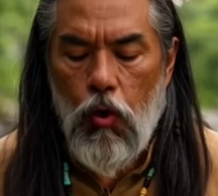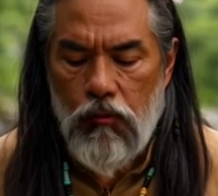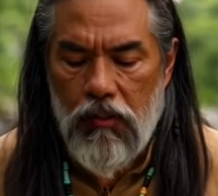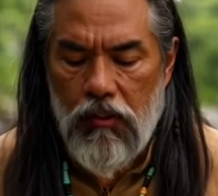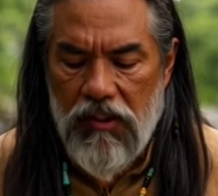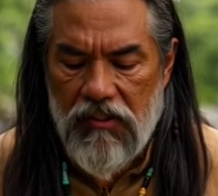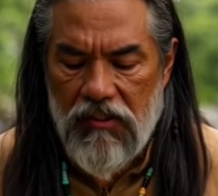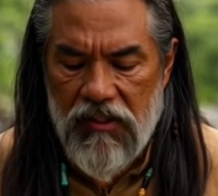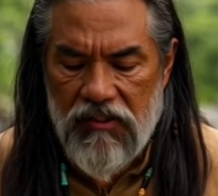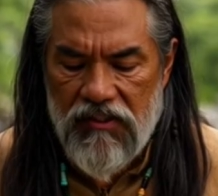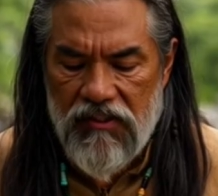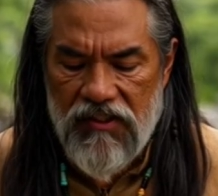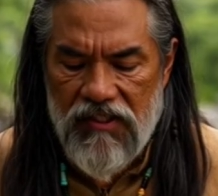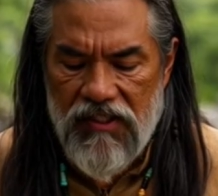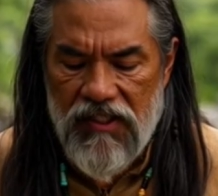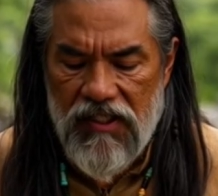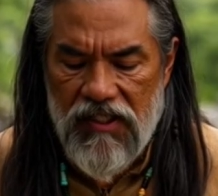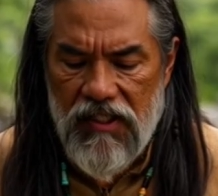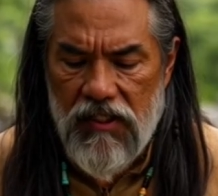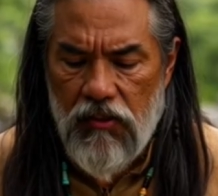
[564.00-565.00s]
of signature
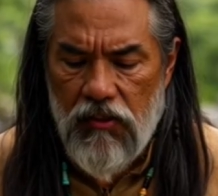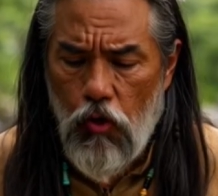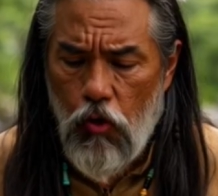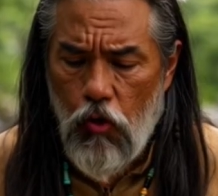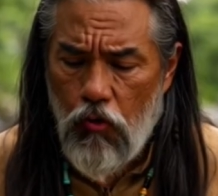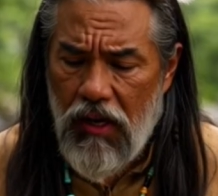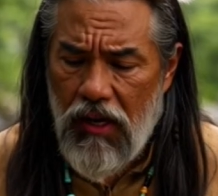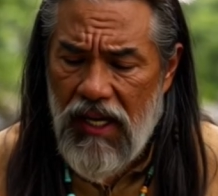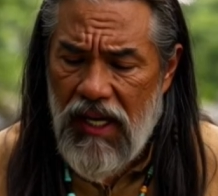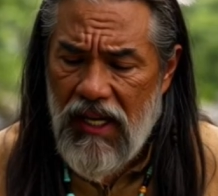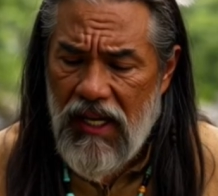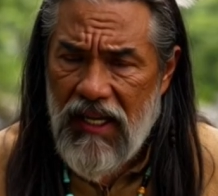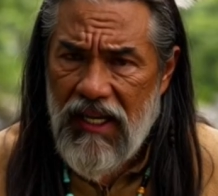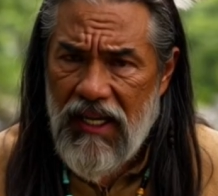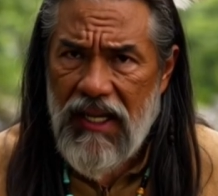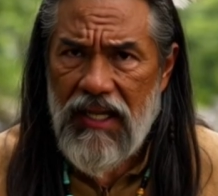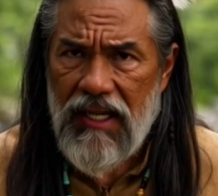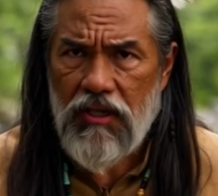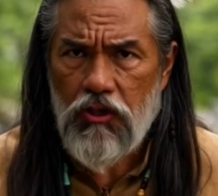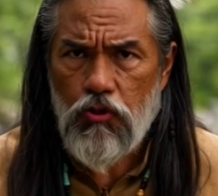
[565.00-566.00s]
C, the
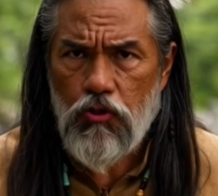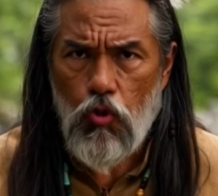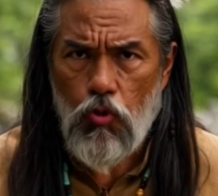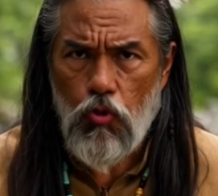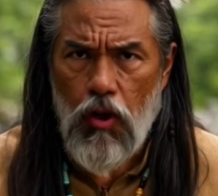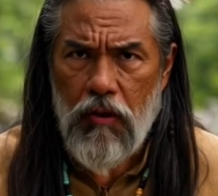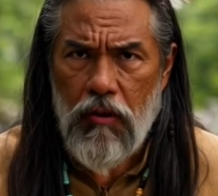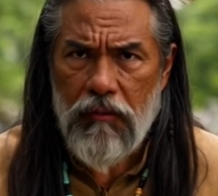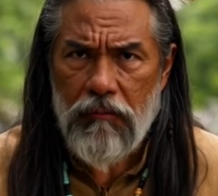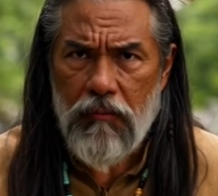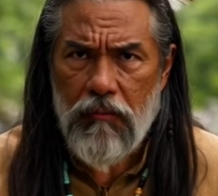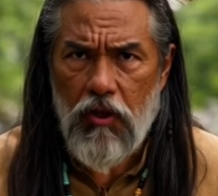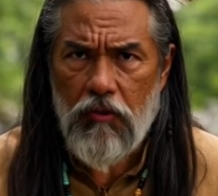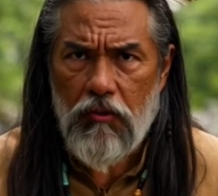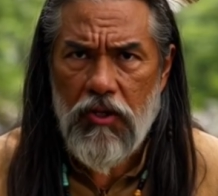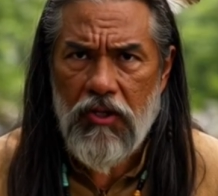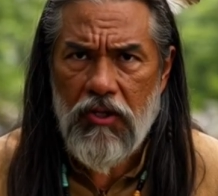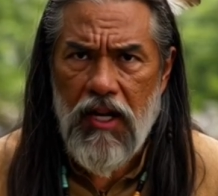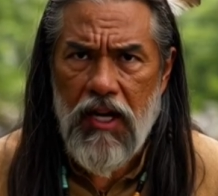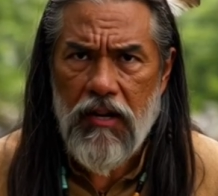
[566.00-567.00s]
180 Hz grid harmonic
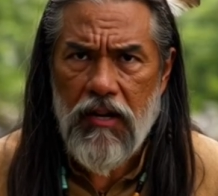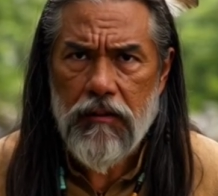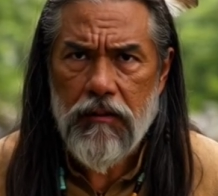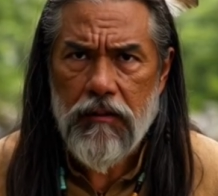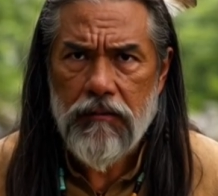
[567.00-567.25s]
jitter.